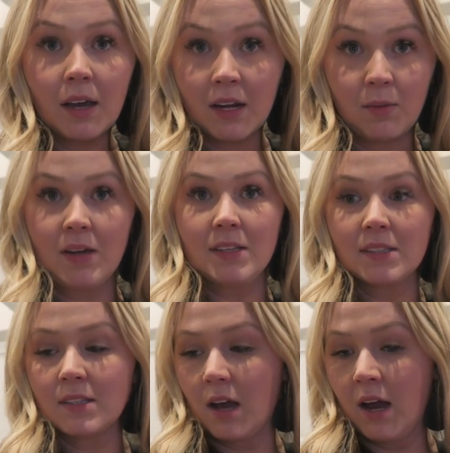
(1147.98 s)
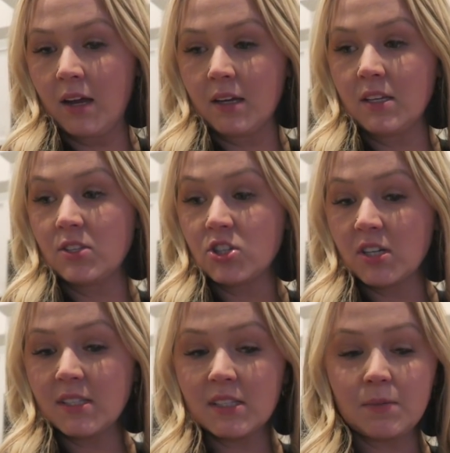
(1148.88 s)
anyways, he's
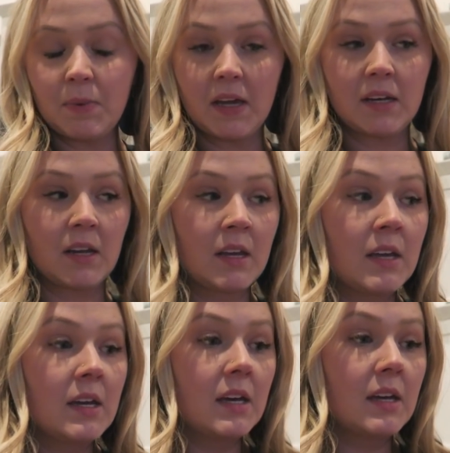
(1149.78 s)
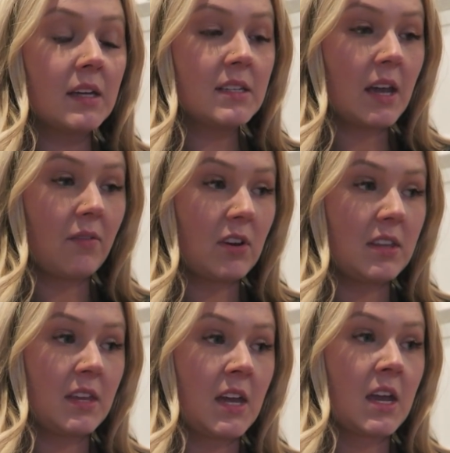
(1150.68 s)
just been into
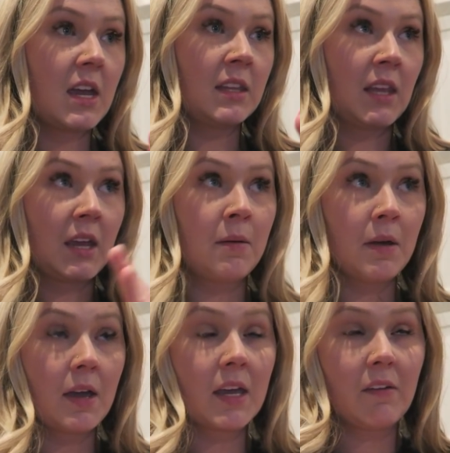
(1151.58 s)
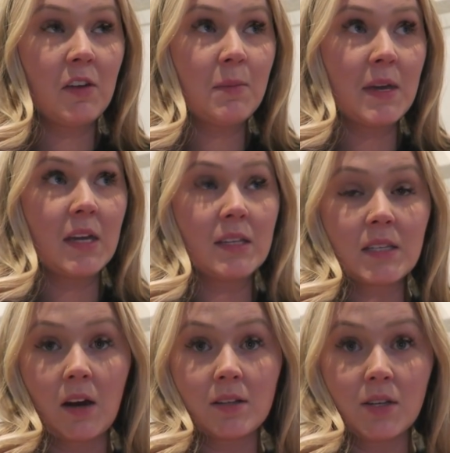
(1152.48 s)
everything and like giving me
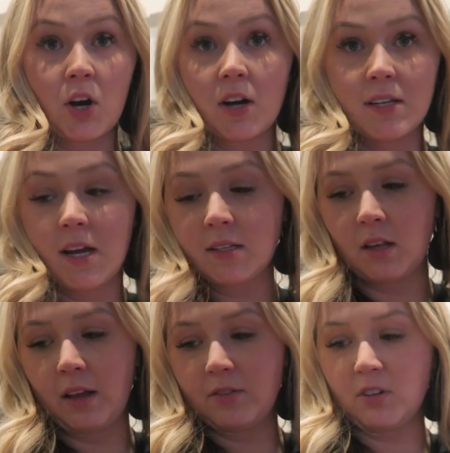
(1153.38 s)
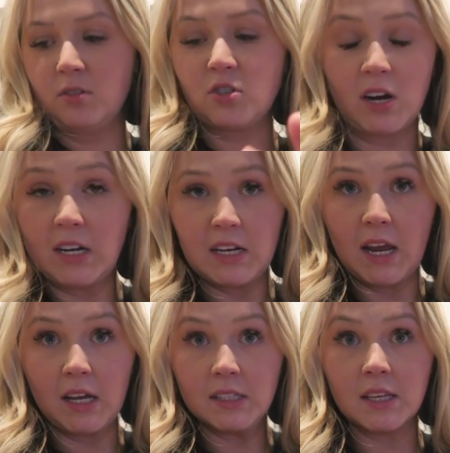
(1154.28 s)
scares and heart attacks all afternoon, trying to eat
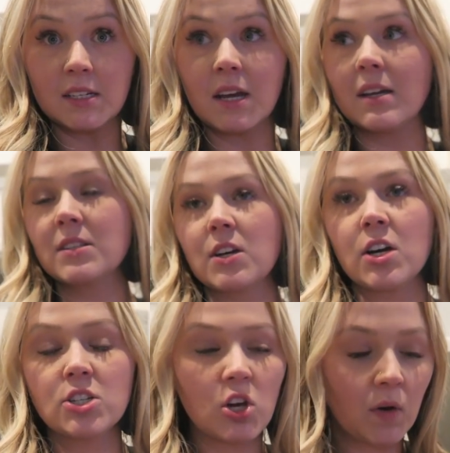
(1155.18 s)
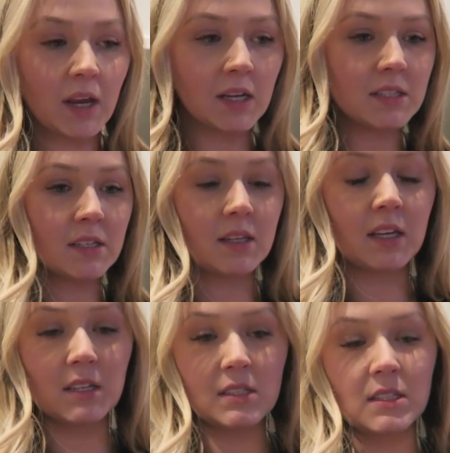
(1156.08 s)
hand sanitizer, choking on
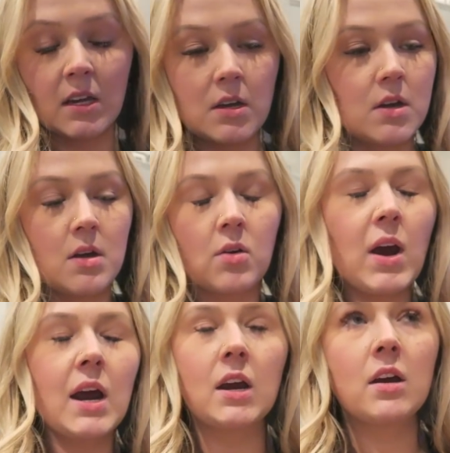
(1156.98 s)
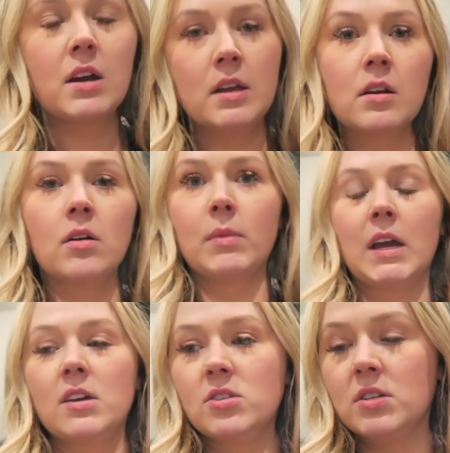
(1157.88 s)
his cracker, and oh
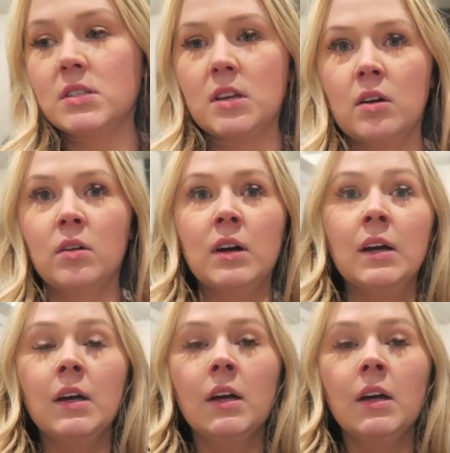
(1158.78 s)
my gosh. So